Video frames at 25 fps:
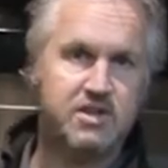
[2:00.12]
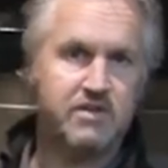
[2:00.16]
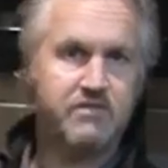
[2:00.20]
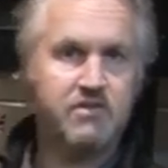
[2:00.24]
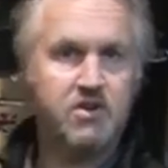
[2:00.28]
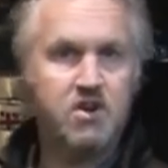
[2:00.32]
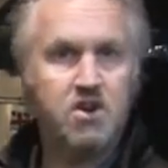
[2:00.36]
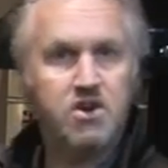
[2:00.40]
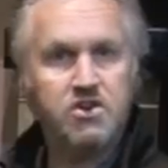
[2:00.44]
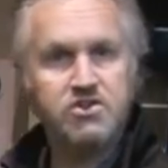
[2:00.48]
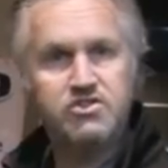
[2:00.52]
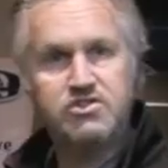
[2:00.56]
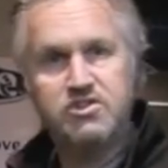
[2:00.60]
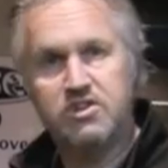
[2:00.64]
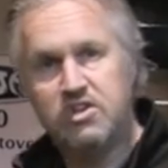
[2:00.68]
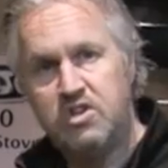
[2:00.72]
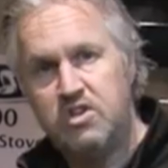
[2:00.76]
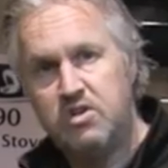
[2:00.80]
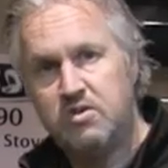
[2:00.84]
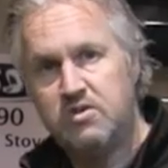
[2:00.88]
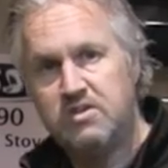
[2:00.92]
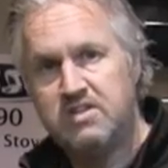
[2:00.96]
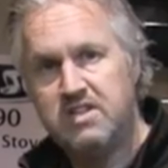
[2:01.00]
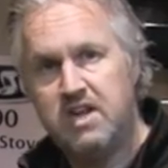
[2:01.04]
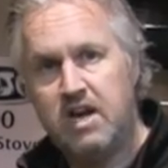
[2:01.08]
to have a nice
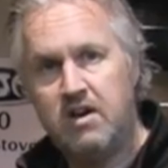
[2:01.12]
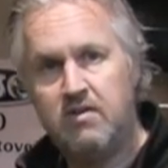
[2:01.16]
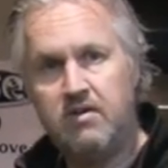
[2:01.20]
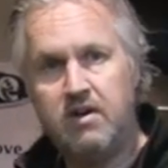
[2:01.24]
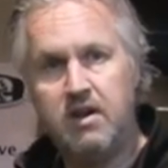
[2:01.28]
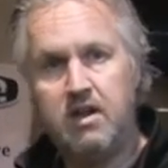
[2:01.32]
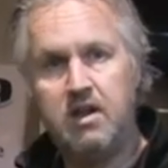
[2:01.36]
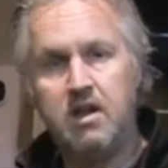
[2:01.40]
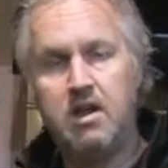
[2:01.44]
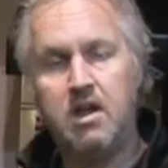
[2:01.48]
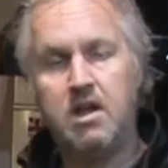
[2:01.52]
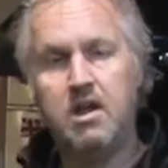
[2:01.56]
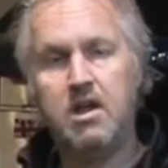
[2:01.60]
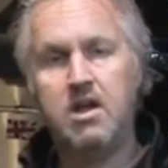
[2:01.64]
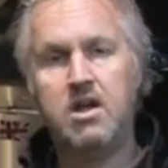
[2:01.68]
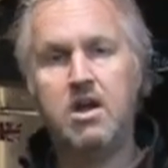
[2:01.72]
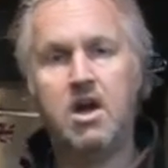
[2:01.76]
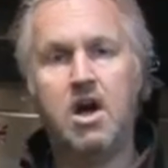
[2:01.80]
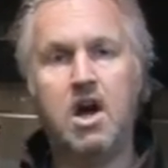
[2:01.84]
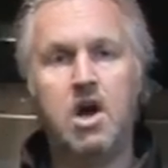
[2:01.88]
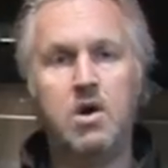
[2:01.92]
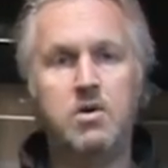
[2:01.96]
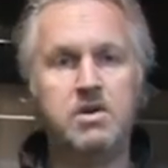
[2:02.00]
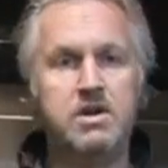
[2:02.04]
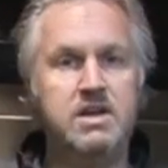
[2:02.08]
secure tail rail.
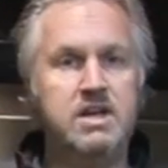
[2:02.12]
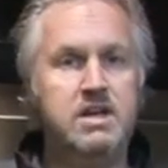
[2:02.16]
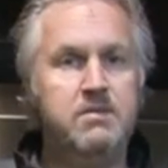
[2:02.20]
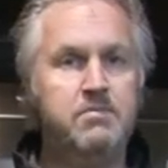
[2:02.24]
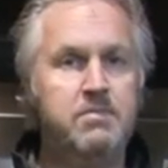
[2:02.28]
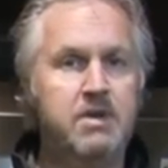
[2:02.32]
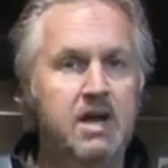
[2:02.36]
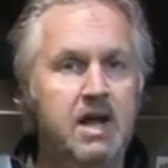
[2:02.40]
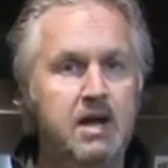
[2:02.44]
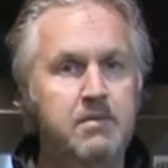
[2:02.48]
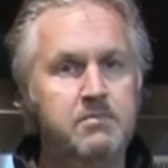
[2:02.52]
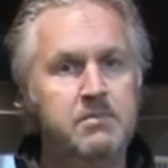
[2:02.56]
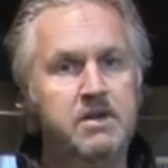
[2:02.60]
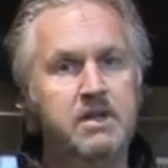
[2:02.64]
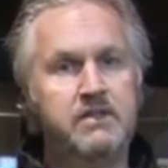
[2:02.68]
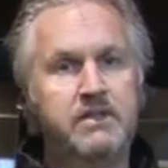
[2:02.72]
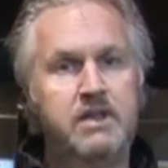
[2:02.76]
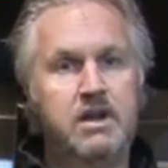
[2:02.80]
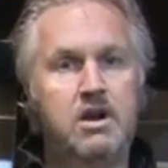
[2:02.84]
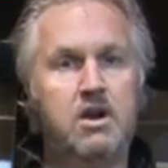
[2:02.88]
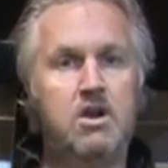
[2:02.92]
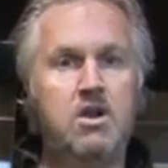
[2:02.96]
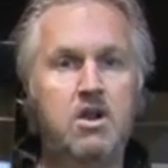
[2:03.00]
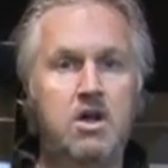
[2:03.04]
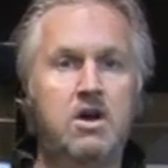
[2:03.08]
I would nip it up and
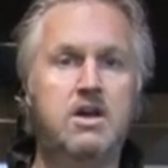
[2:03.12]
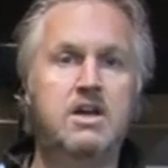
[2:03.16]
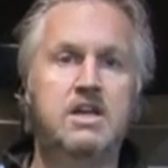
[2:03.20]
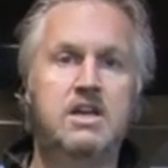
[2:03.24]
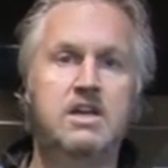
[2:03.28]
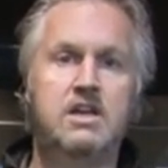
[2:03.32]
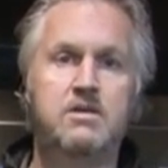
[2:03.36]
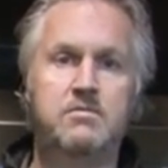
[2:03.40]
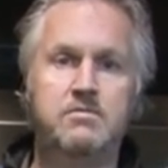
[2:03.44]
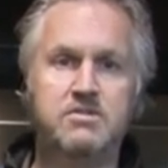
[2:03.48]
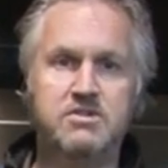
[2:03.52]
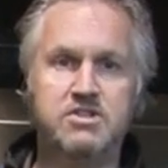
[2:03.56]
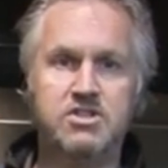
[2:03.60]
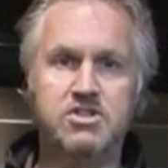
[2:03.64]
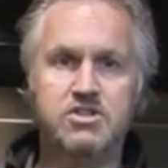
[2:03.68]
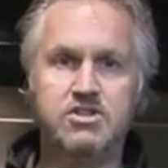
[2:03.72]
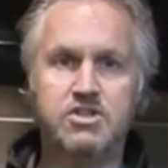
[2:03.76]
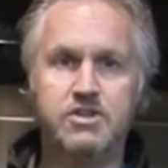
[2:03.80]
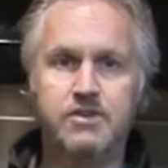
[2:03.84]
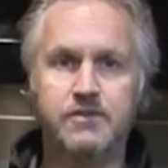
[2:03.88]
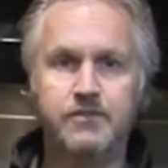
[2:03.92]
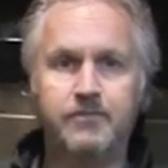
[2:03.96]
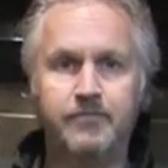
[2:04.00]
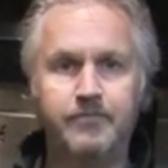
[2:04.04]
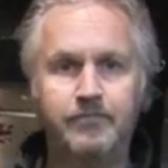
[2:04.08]
that'll lock it into
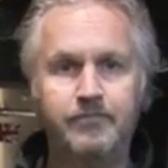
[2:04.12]
position.